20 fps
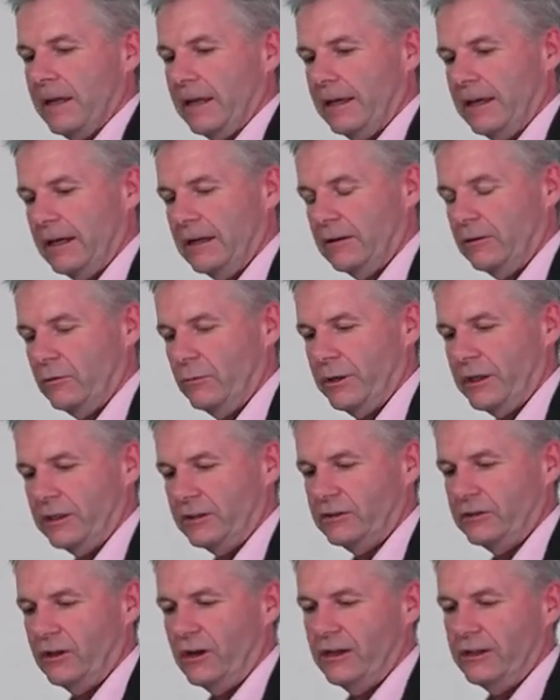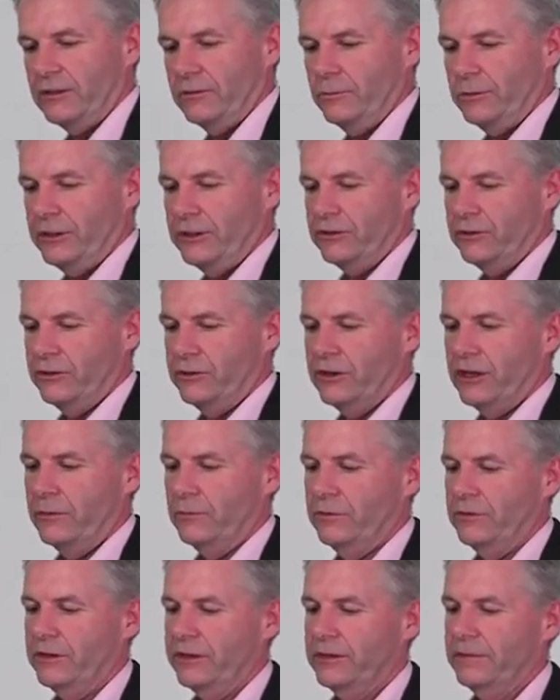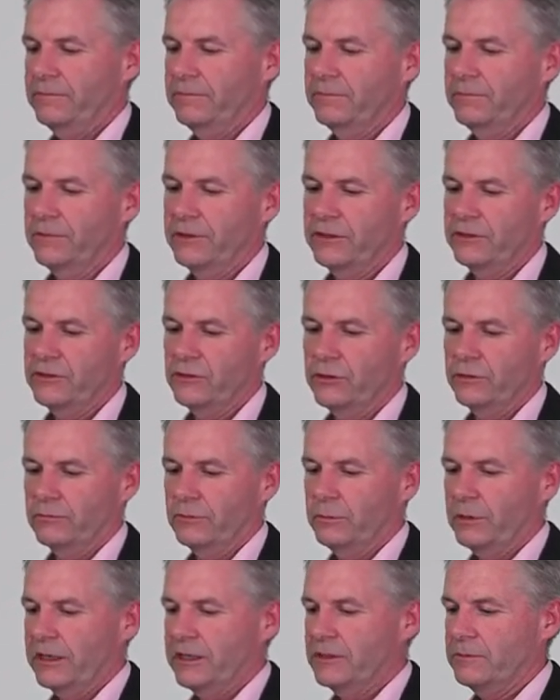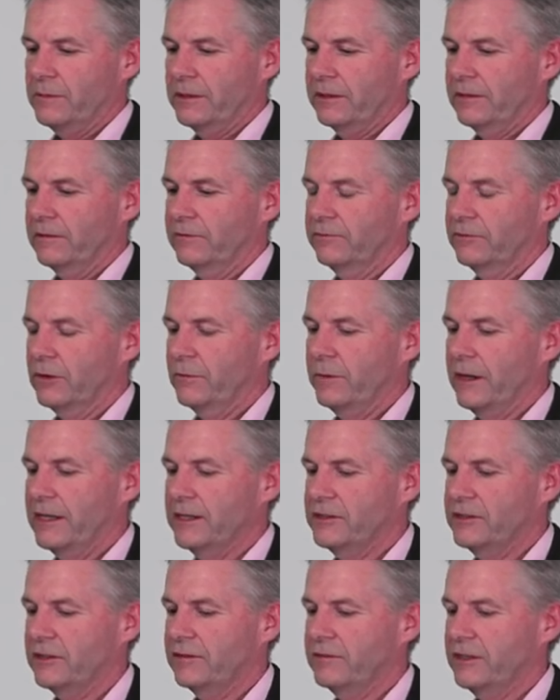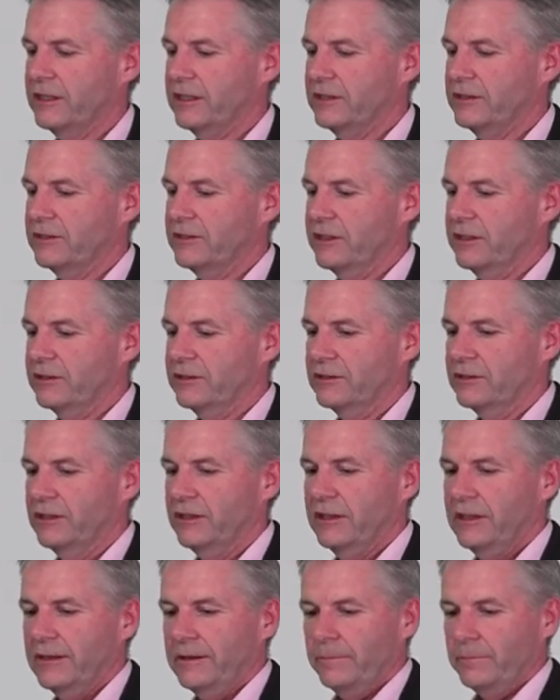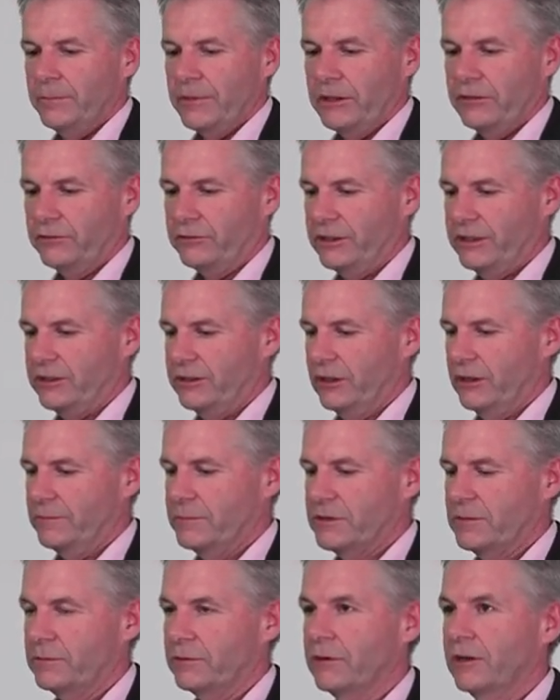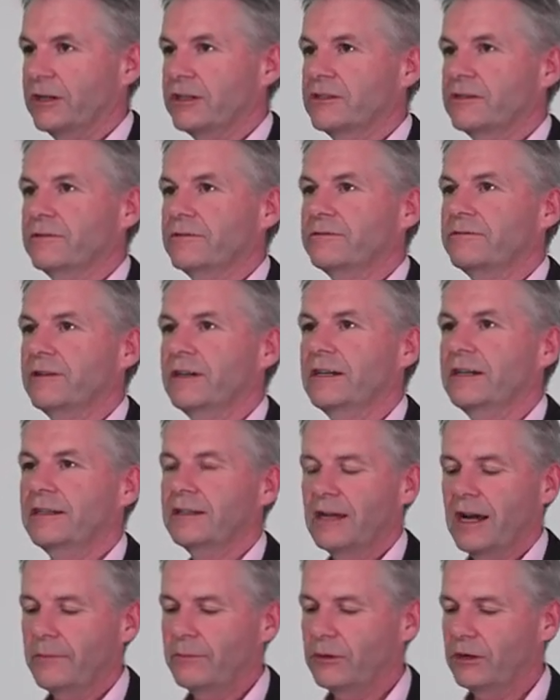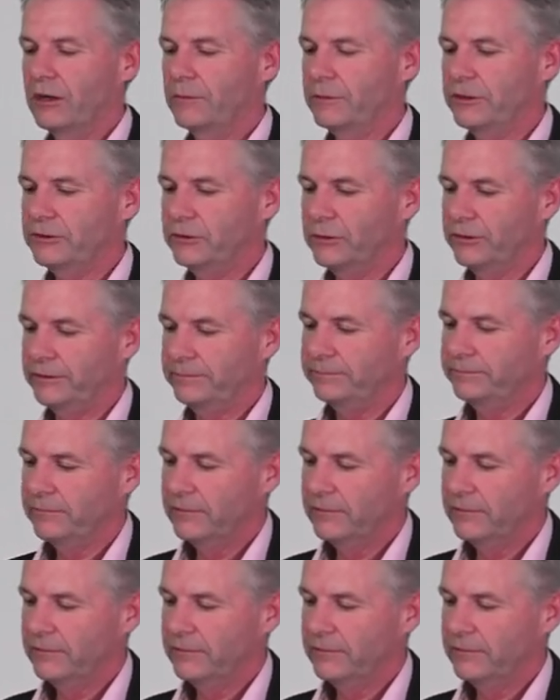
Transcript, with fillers: get a little bit excited when you turn up with a, with a joint replacement for a patient of theirs that's three times the price of uh, a primary joint.